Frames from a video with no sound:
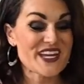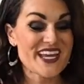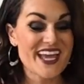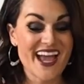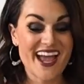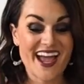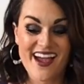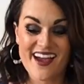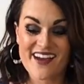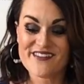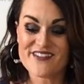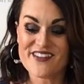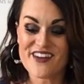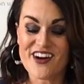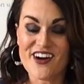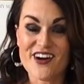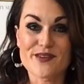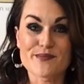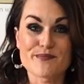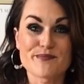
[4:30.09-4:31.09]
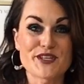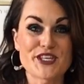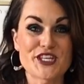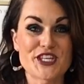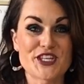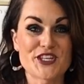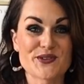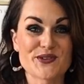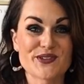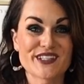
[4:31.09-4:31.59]
we have our
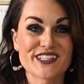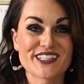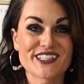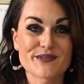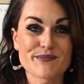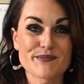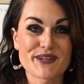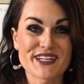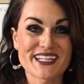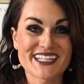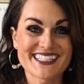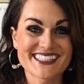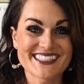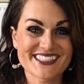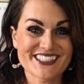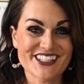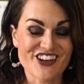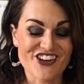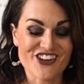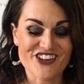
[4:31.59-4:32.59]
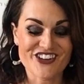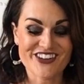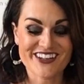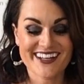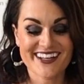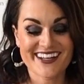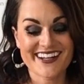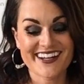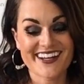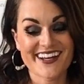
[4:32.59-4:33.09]
cute little bunnies all
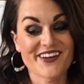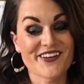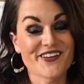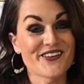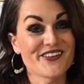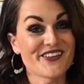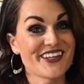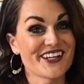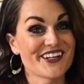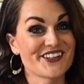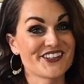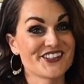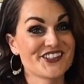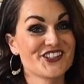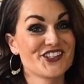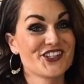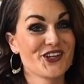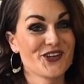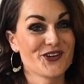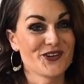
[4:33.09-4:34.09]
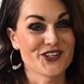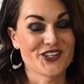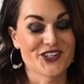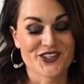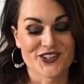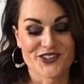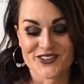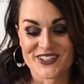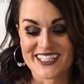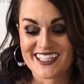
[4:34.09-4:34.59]
cut out. They are so
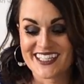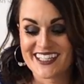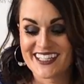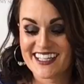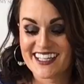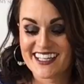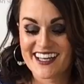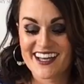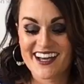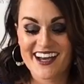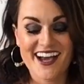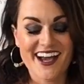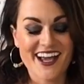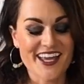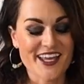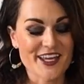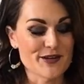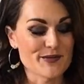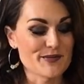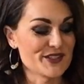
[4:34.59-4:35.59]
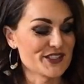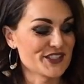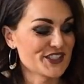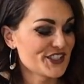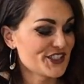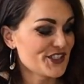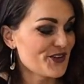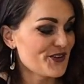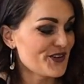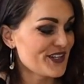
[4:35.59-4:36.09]
cute. I am
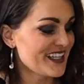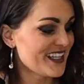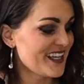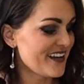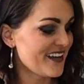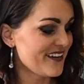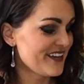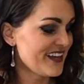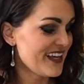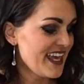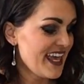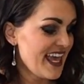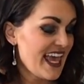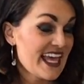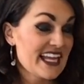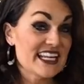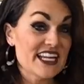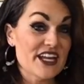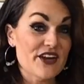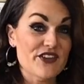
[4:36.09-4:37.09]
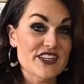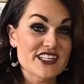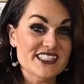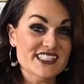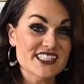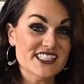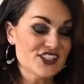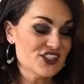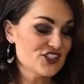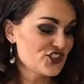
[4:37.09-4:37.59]
so in love. Now
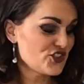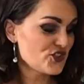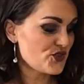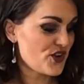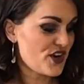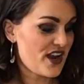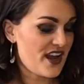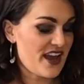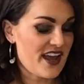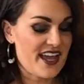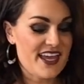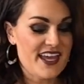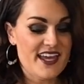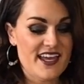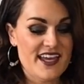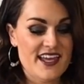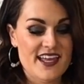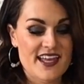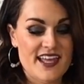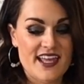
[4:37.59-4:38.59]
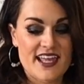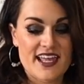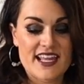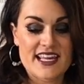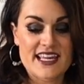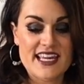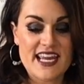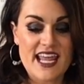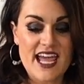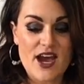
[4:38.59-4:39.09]
this is dry.
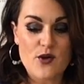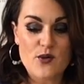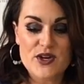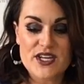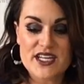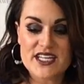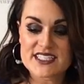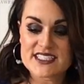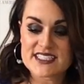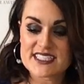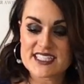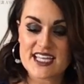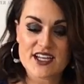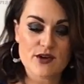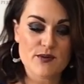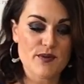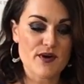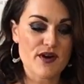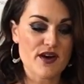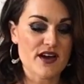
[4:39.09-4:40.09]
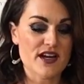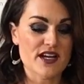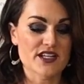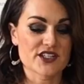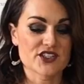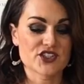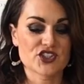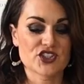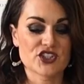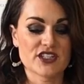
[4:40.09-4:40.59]
Now we can
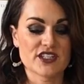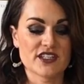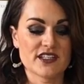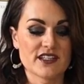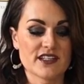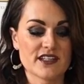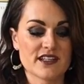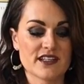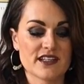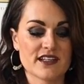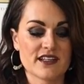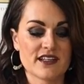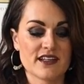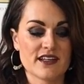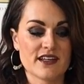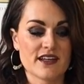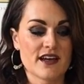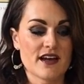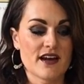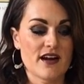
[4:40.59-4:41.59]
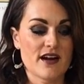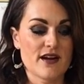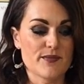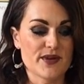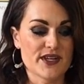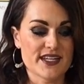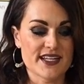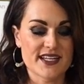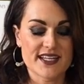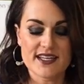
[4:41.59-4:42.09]
decoupage our
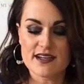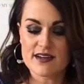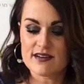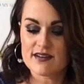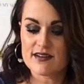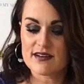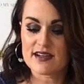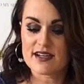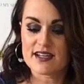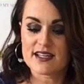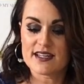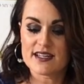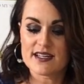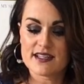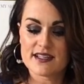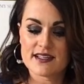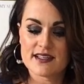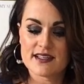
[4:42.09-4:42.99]
bunny on.